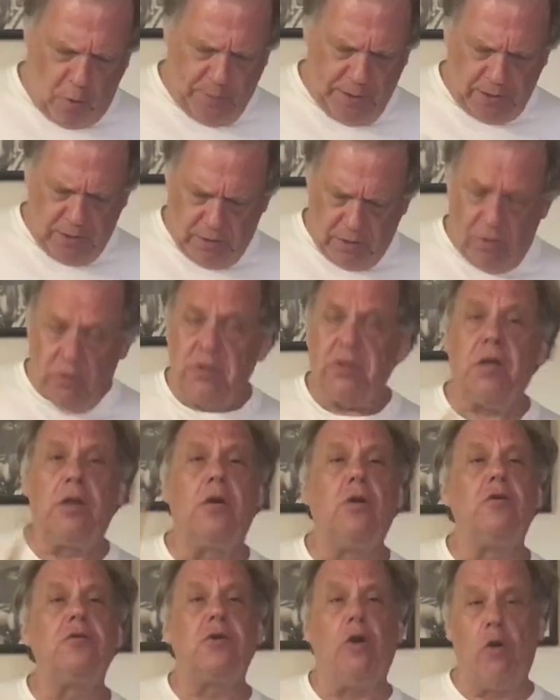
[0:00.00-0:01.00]
open, close,
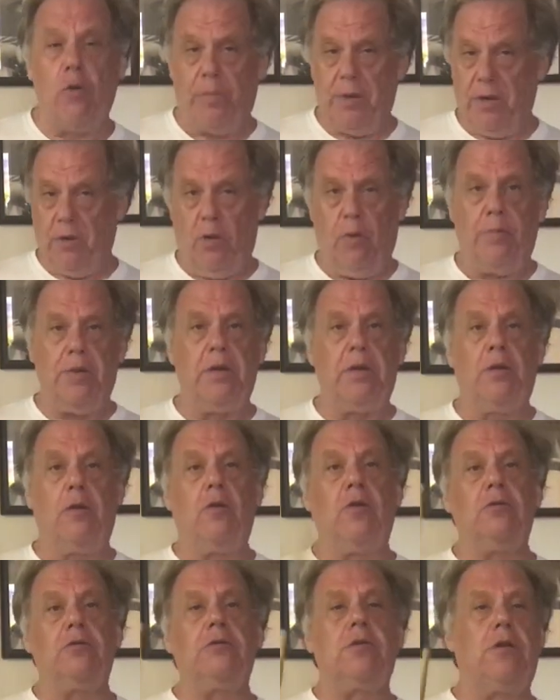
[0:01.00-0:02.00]
close, open, open,
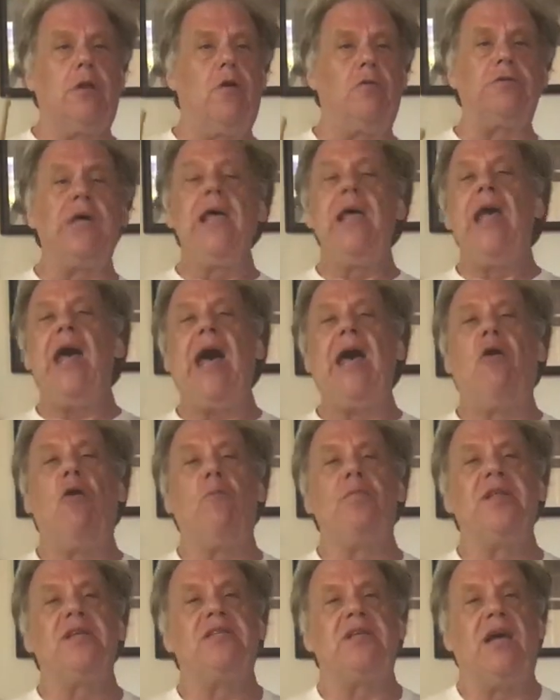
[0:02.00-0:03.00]
close, close. I
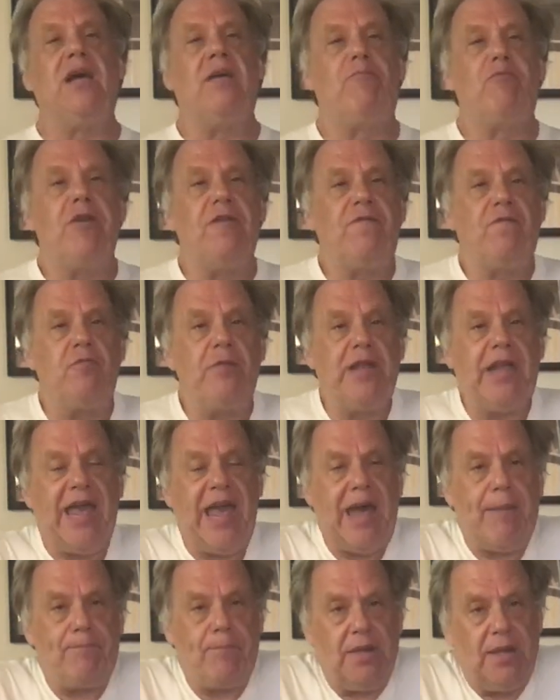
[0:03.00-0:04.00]
hope this uh, brief
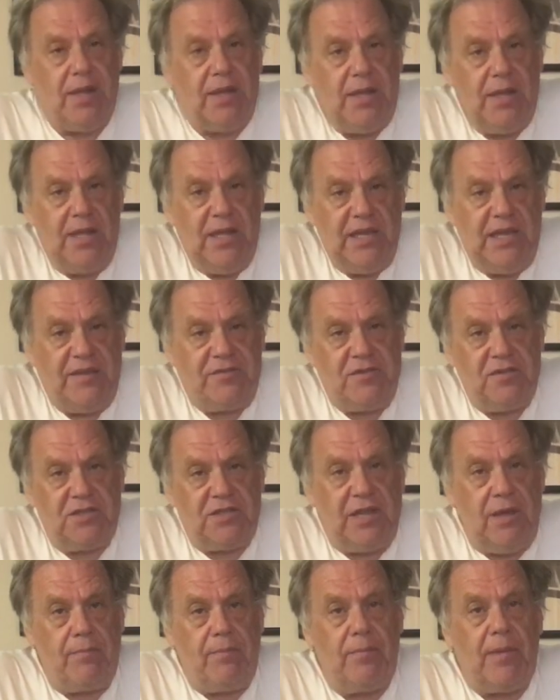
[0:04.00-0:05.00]
recap uh, gives you
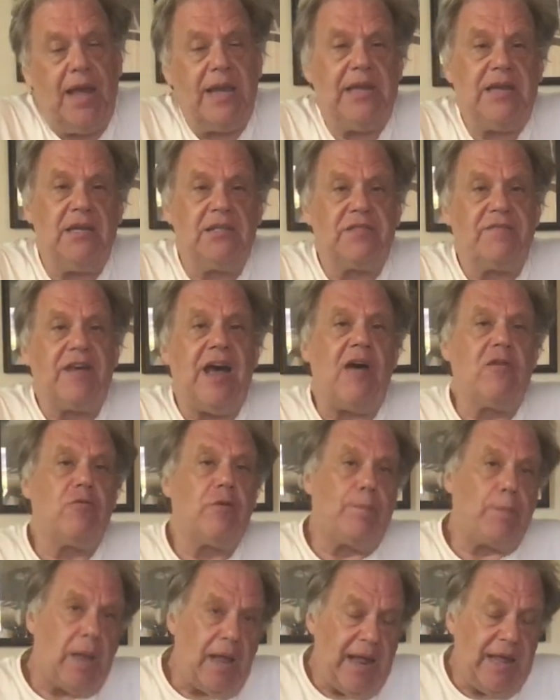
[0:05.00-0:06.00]
some ideas of how to
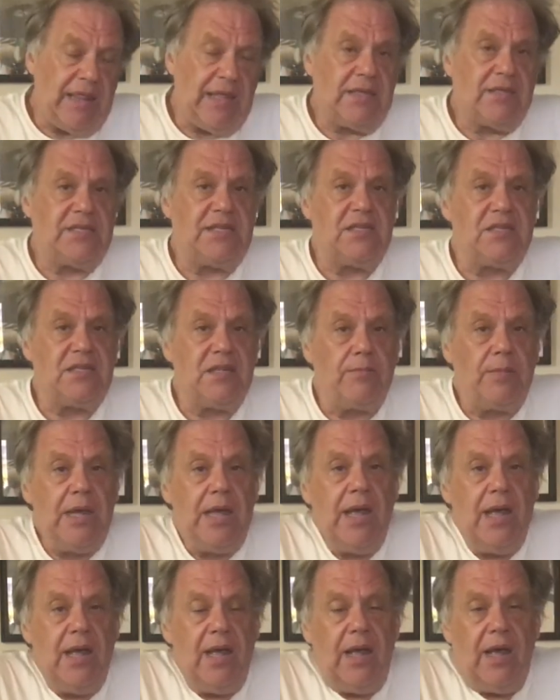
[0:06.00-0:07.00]
apply this system
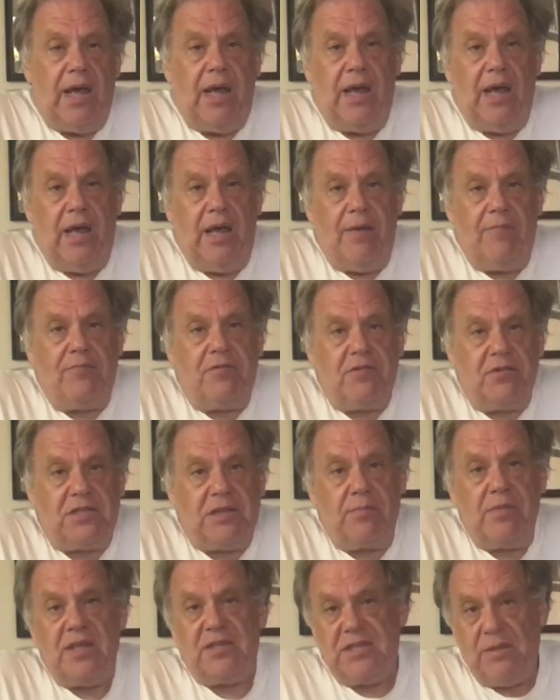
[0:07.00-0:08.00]
uh, to
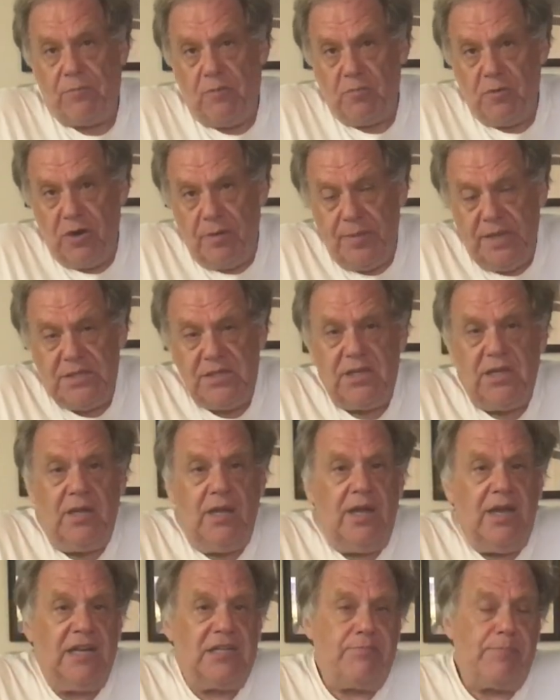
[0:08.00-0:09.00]
some of the simple rudiments.
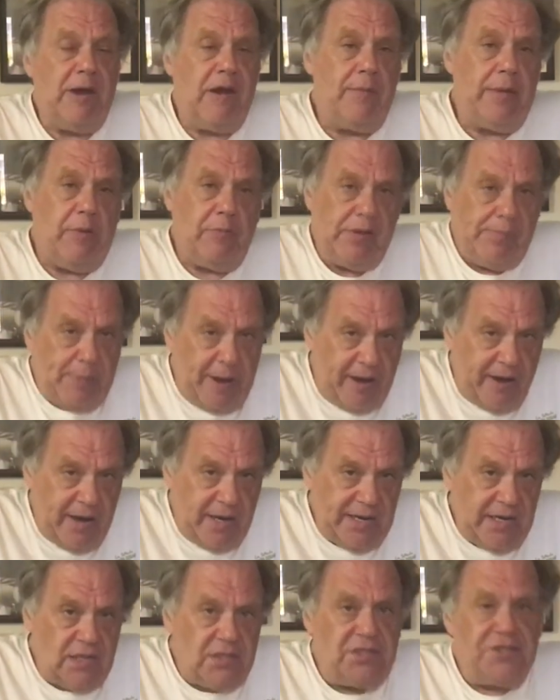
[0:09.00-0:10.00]
Experiment with
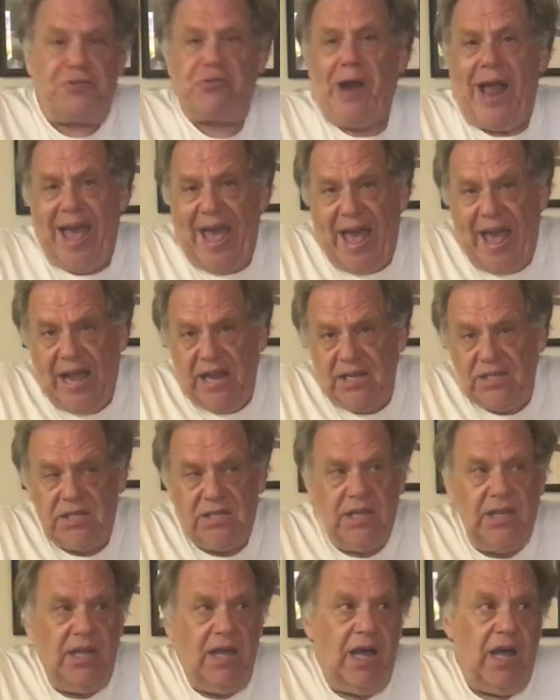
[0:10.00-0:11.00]
paradiddles,
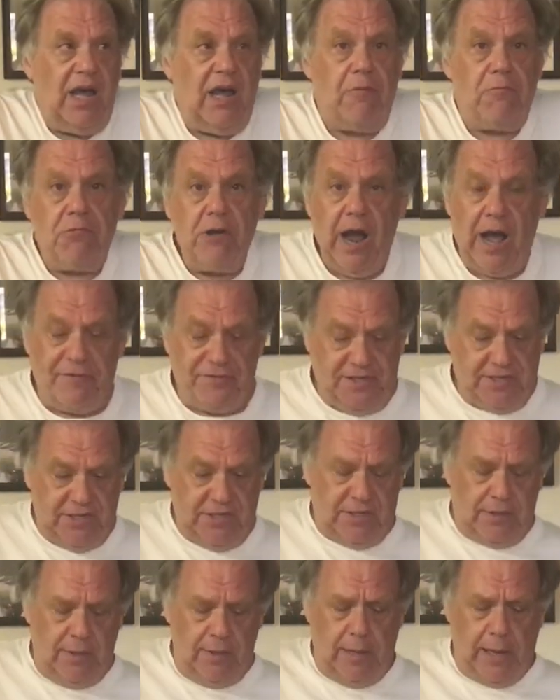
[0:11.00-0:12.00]
drags, uh,
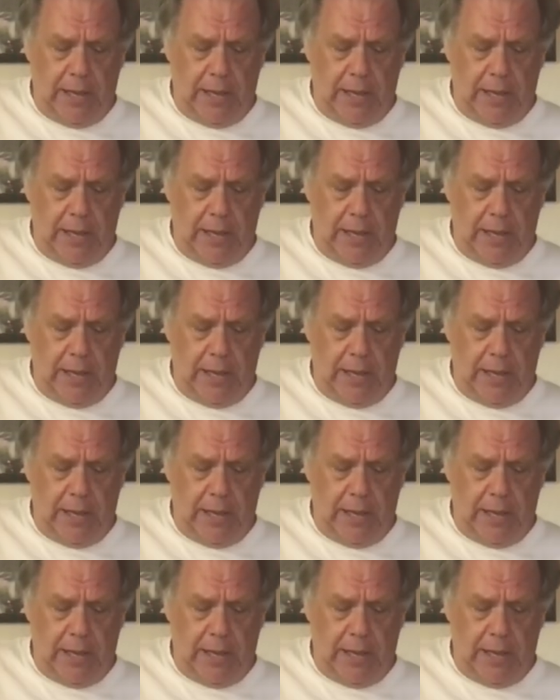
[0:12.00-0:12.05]
roughs,